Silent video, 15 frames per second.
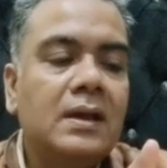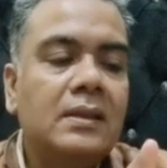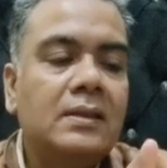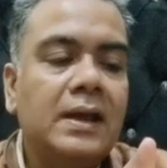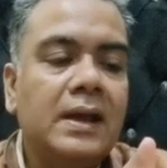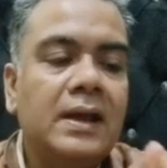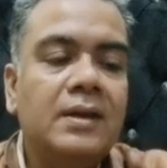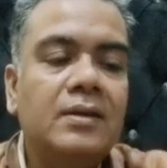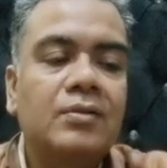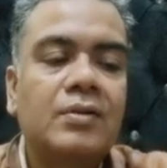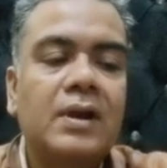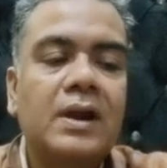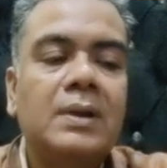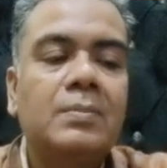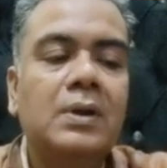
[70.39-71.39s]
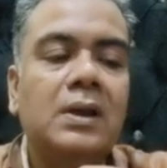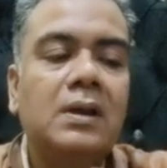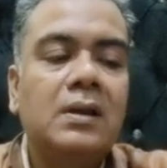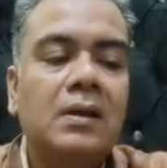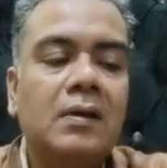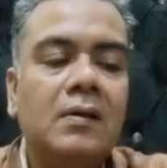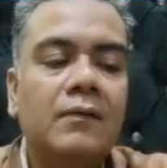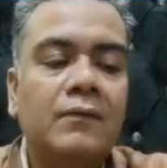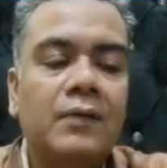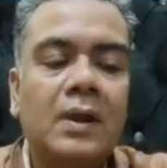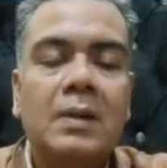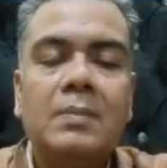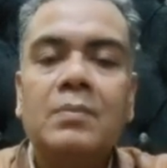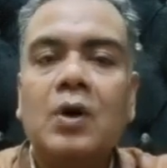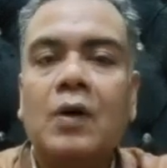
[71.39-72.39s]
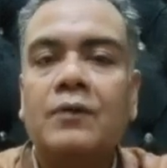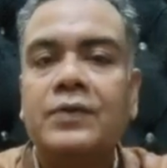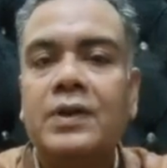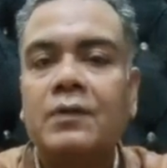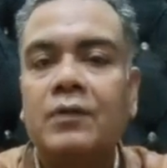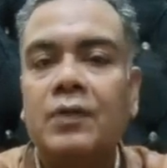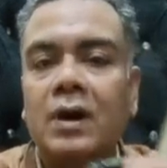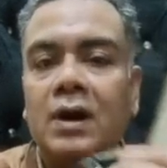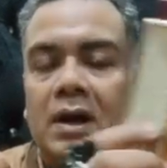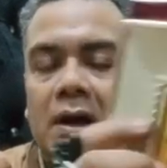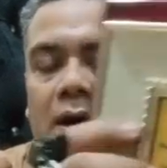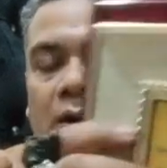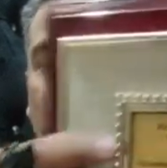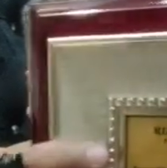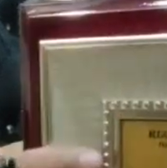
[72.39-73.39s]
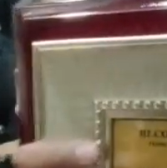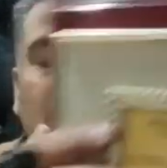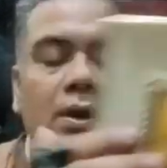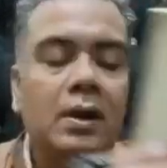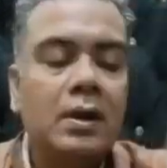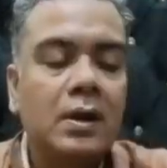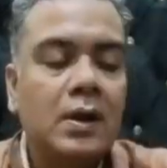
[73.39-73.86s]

the Incredible Film of the World Award